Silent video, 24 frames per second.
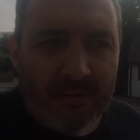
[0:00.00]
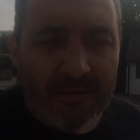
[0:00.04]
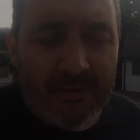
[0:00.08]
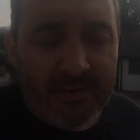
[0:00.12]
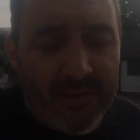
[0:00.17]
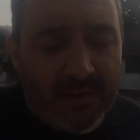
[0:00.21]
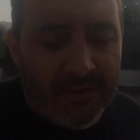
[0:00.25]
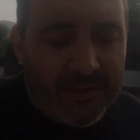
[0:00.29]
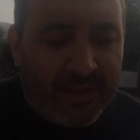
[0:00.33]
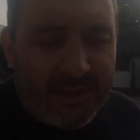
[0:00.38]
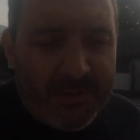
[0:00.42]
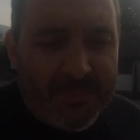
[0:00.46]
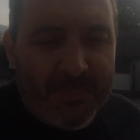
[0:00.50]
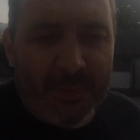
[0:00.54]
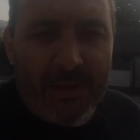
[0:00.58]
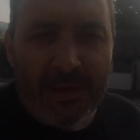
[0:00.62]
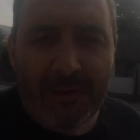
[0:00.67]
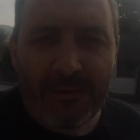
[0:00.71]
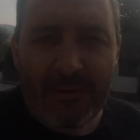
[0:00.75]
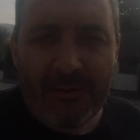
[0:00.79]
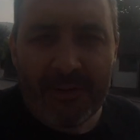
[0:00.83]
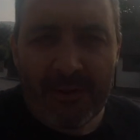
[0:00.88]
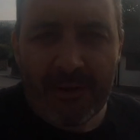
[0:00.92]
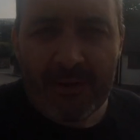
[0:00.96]
Still nice
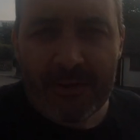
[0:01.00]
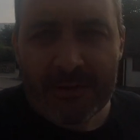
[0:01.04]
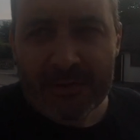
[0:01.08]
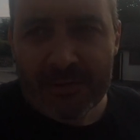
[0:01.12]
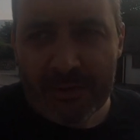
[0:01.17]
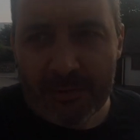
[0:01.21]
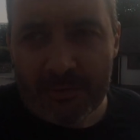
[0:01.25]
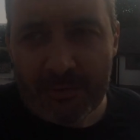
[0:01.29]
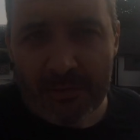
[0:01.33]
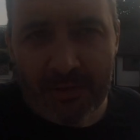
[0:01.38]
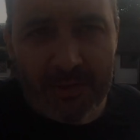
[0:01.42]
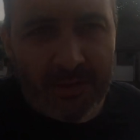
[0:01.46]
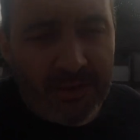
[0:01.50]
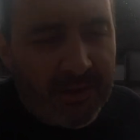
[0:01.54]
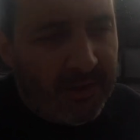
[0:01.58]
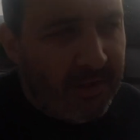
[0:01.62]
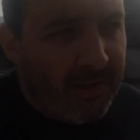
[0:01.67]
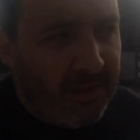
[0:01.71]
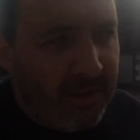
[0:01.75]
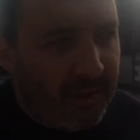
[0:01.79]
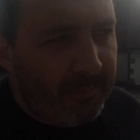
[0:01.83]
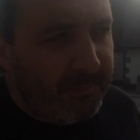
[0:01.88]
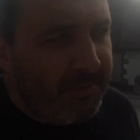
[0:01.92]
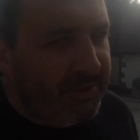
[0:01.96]
beer in there, so
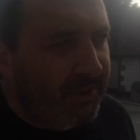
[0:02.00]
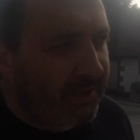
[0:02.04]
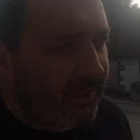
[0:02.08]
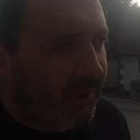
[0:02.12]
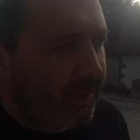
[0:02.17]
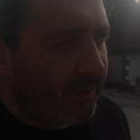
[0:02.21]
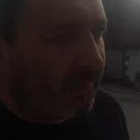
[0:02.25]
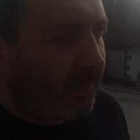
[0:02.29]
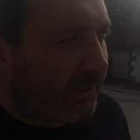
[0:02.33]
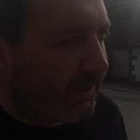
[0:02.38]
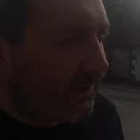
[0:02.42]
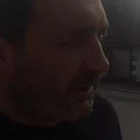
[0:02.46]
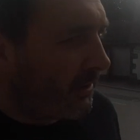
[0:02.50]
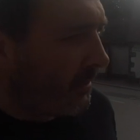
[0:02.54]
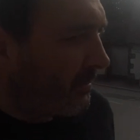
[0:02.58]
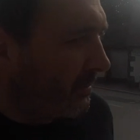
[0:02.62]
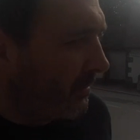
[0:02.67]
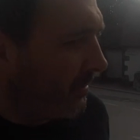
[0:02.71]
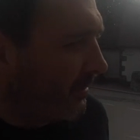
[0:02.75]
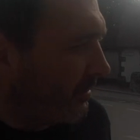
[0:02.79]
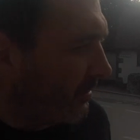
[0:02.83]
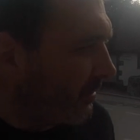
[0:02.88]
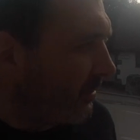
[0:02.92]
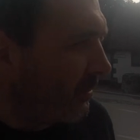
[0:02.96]
come check out Woodcombe.
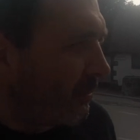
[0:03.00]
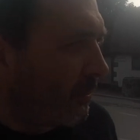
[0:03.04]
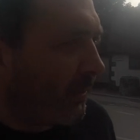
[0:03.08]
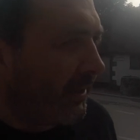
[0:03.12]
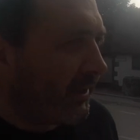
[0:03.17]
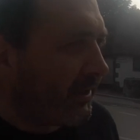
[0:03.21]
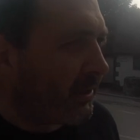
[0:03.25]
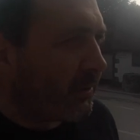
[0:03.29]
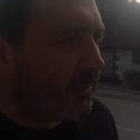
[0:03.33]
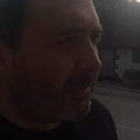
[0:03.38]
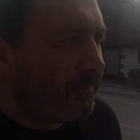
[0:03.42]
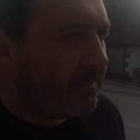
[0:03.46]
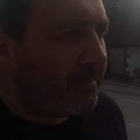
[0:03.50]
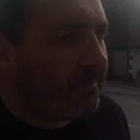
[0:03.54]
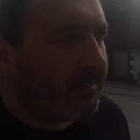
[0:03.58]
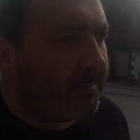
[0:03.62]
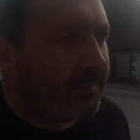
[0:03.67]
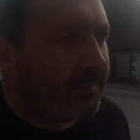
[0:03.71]
Woodycombe.